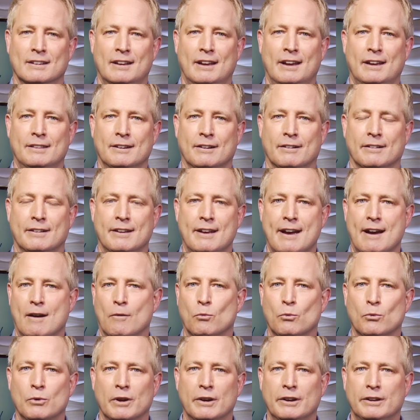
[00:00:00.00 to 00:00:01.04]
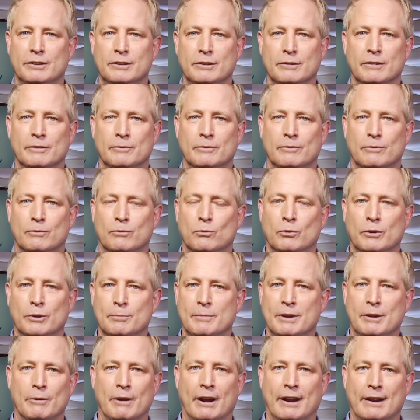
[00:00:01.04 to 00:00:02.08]
Hey there, yeah, what are you doing
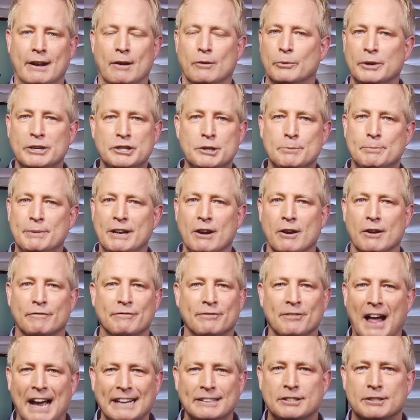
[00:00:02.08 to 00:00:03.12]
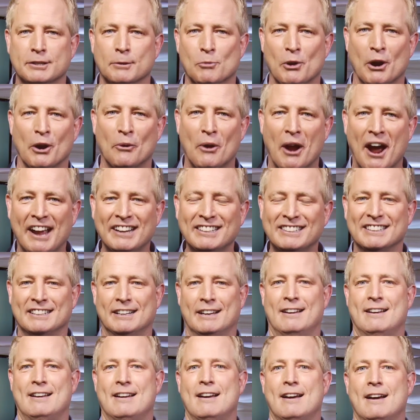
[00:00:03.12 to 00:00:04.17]
with me right now? We should be on a flight somewhere, right?
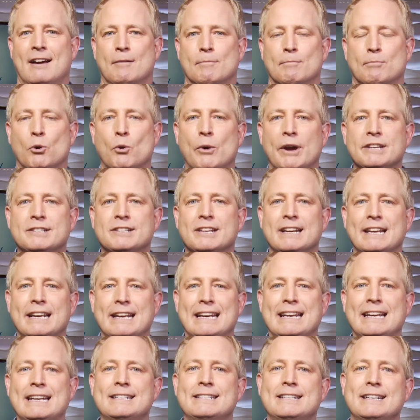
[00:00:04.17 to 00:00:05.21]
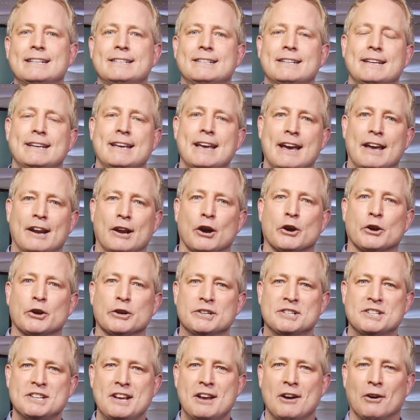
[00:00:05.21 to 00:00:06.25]
Boy, is it easy to get a
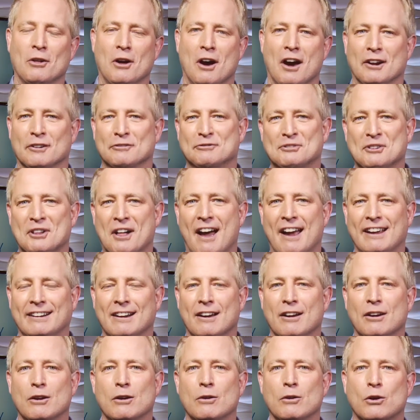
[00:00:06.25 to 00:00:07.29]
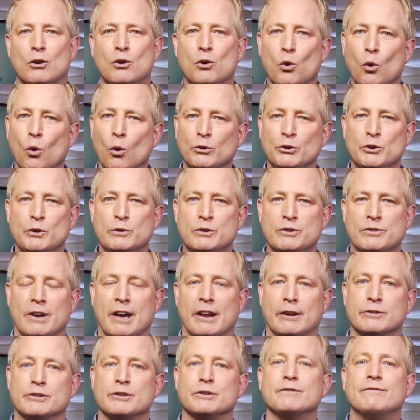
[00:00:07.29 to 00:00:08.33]
good deal on a flight. Cool
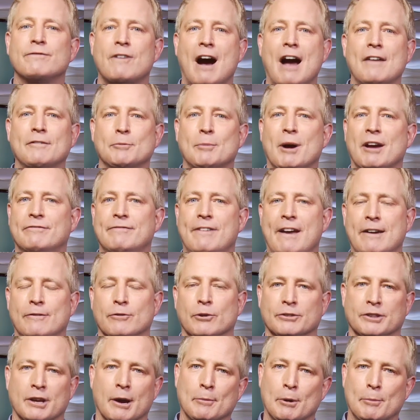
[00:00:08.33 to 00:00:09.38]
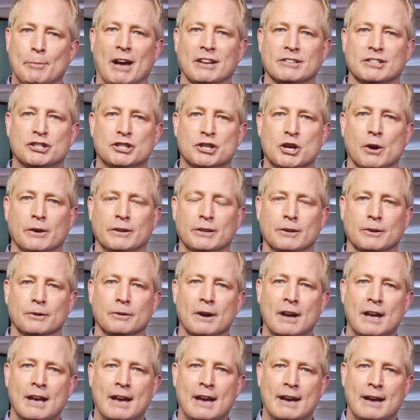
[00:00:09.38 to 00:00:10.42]
newsletters, there's five of my favorite that I'm about to show you.
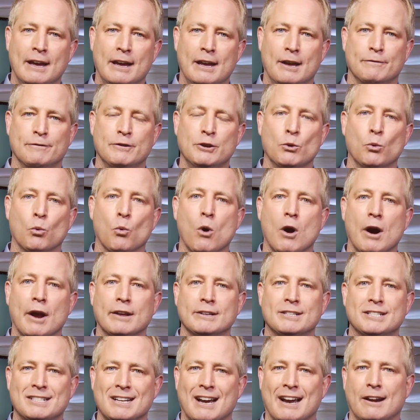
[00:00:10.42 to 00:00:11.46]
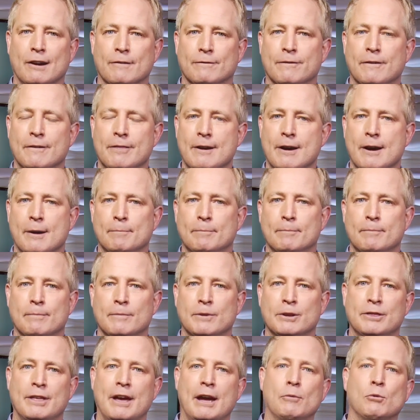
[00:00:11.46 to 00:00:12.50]
If you wanna sign up for them,
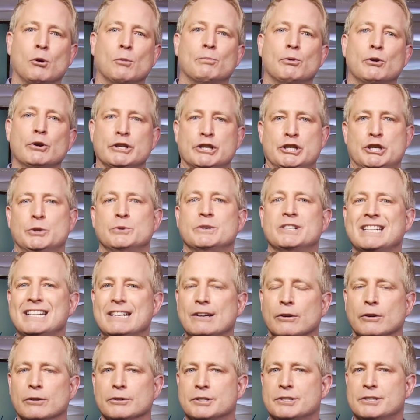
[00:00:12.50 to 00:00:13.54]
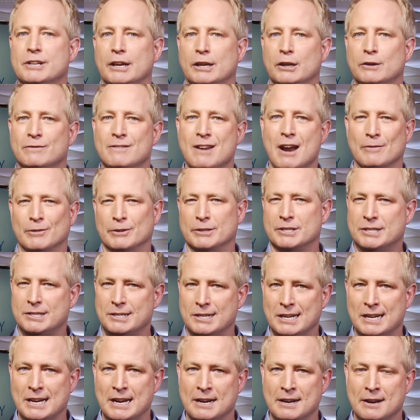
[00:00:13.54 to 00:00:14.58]
they will push you deals that you've never
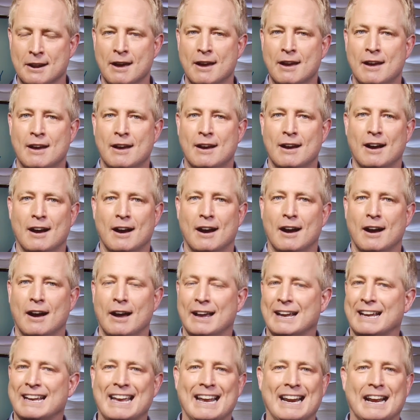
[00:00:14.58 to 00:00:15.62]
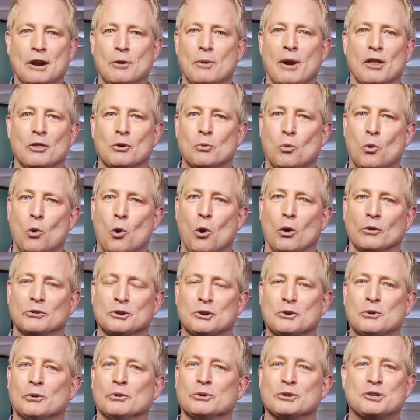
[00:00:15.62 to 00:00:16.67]
seen and getting around the world
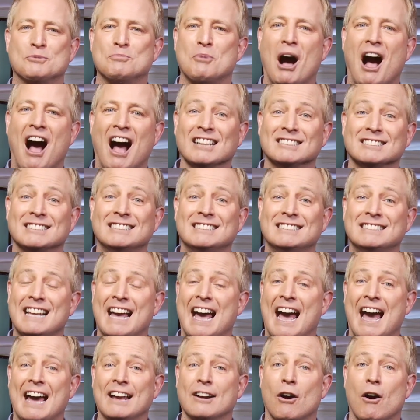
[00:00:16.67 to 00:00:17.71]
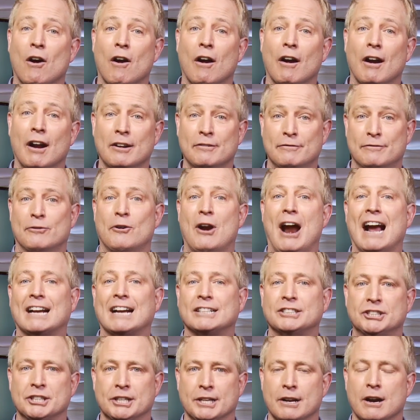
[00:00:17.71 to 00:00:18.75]
to cool spots that are a
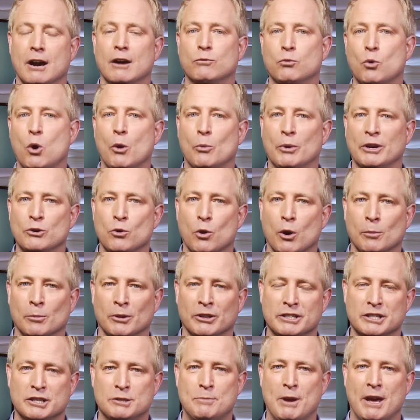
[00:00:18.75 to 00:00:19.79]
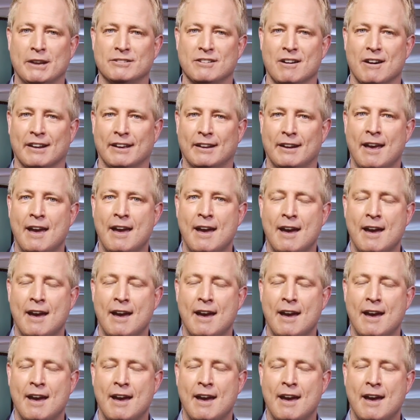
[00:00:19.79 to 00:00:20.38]
fraction of what we normally spend on it.